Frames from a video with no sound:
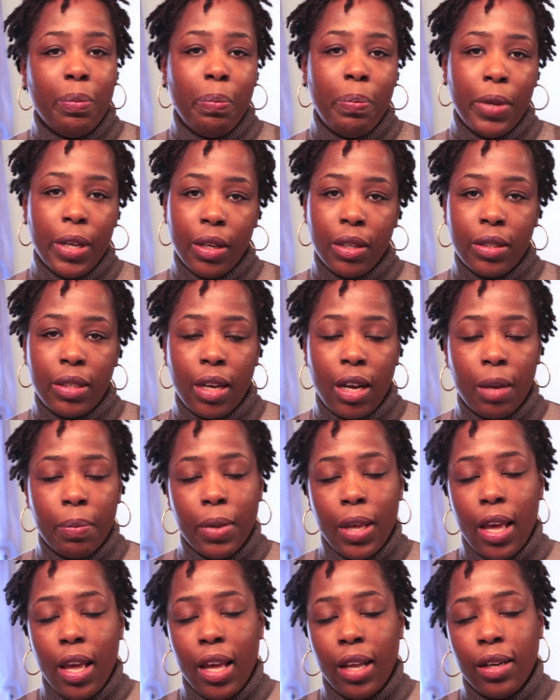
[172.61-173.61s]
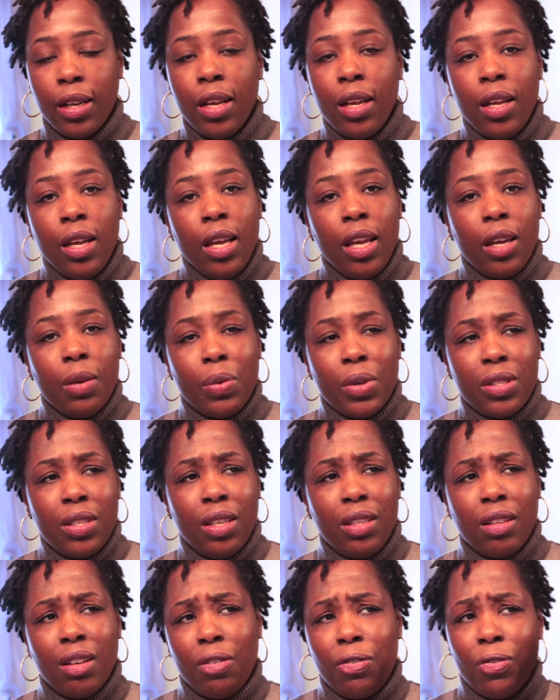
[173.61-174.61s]
buildup, and it was
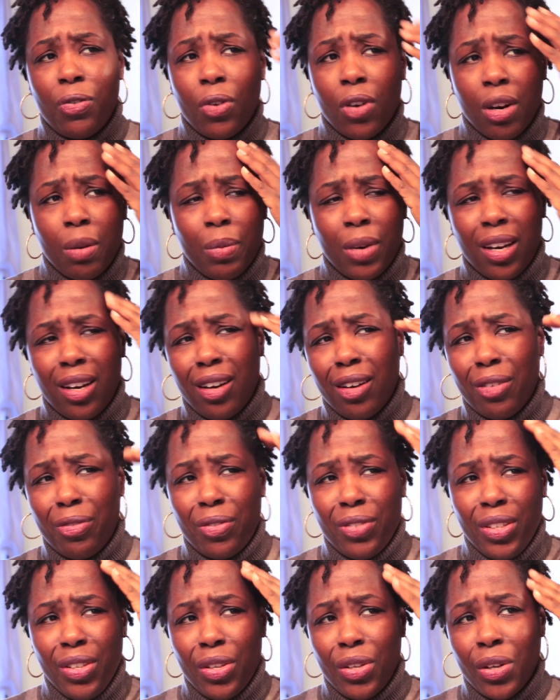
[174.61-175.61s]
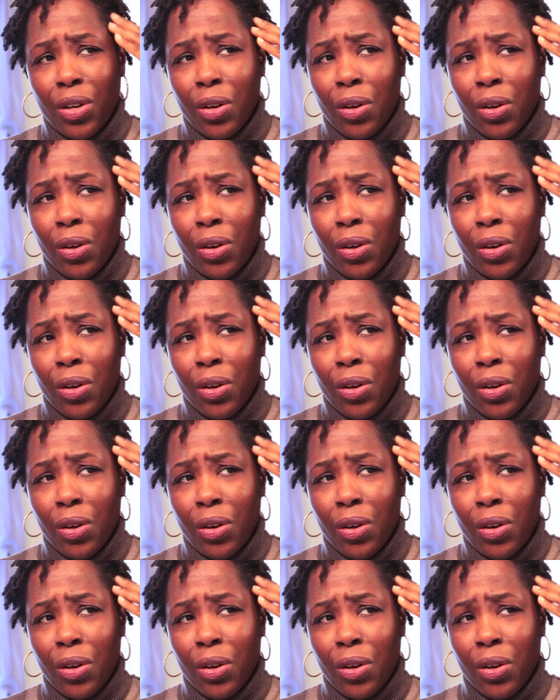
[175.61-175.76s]
in the form of,